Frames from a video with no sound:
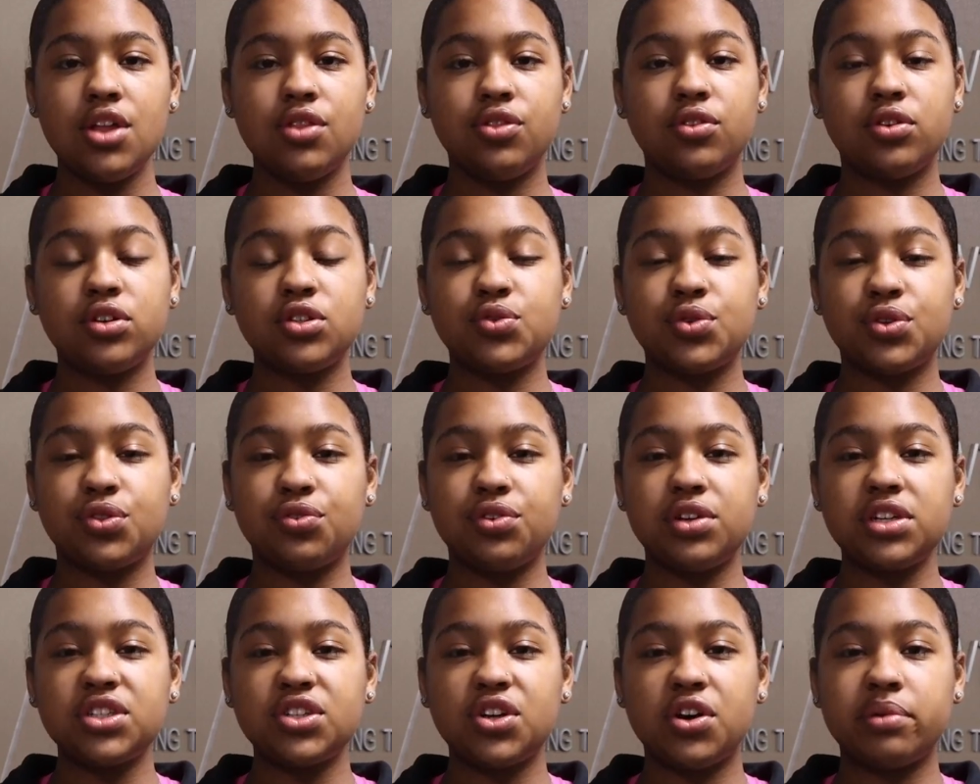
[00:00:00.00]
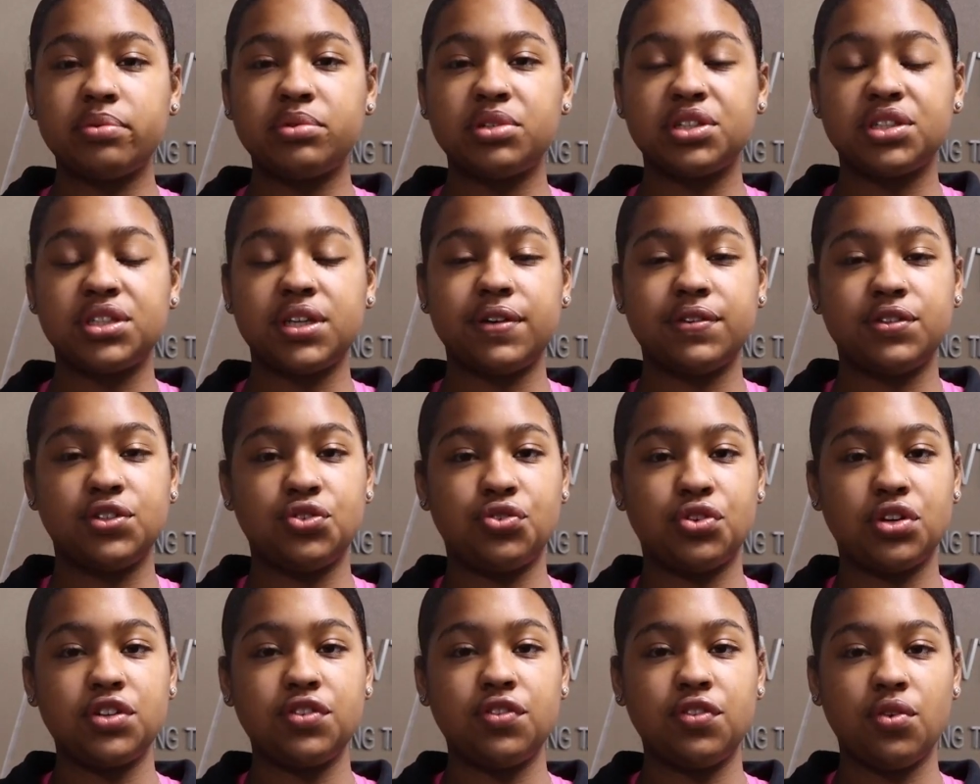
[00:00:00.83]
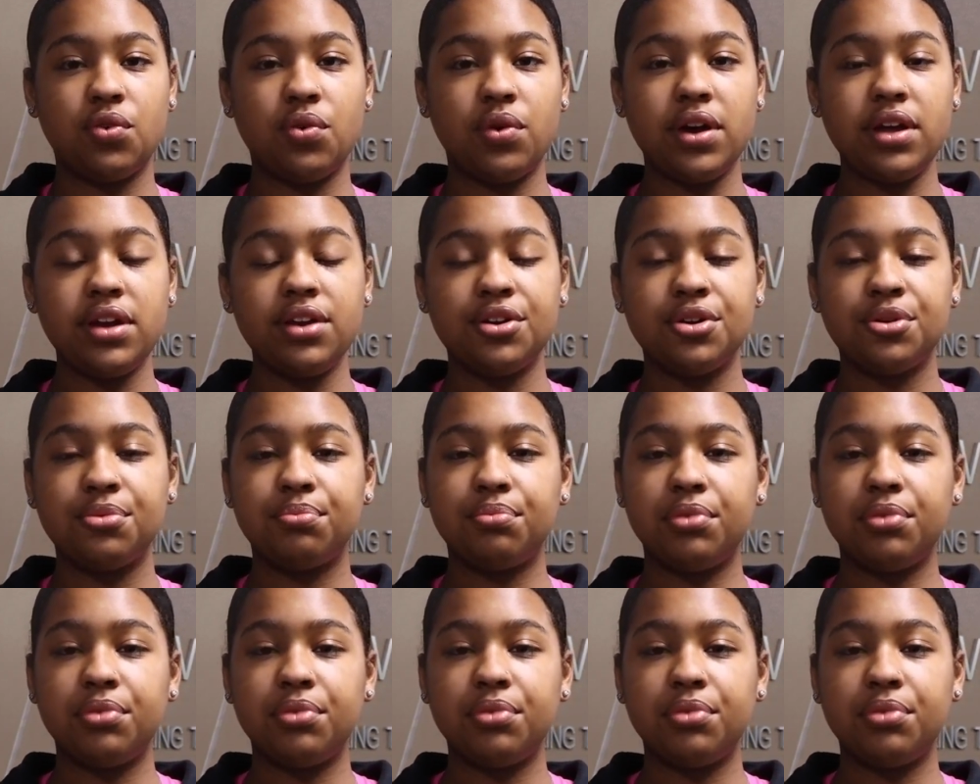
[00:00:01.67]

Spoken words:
Those were 3 sculptures of George Floyd,